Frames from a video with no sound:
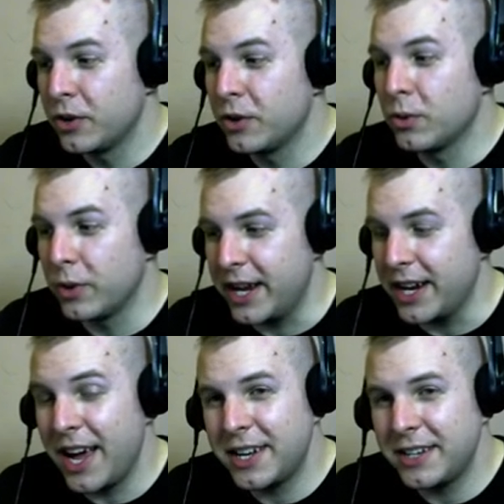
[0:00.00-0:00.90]
Great.
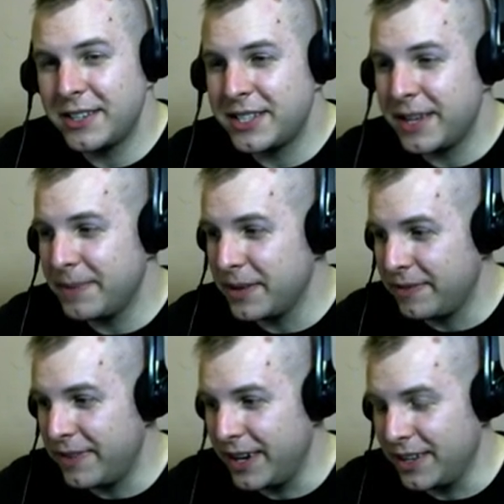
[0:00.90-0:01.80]
I could do the same thing with
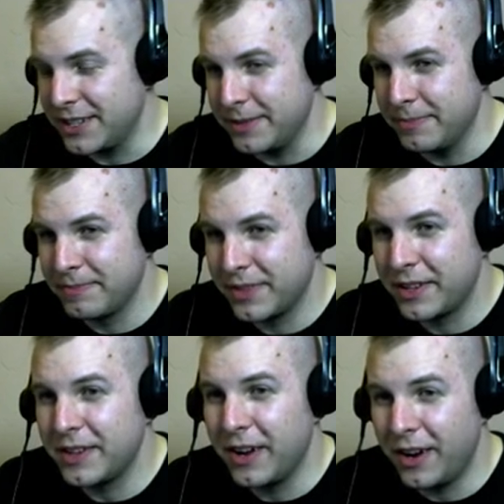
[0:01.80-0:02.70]
fatalism.
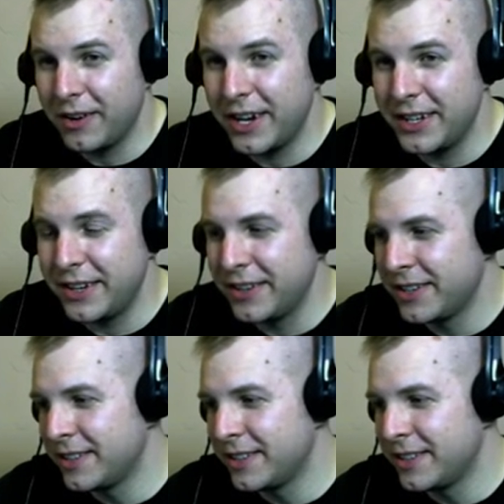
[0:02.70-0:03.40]
All right, dude.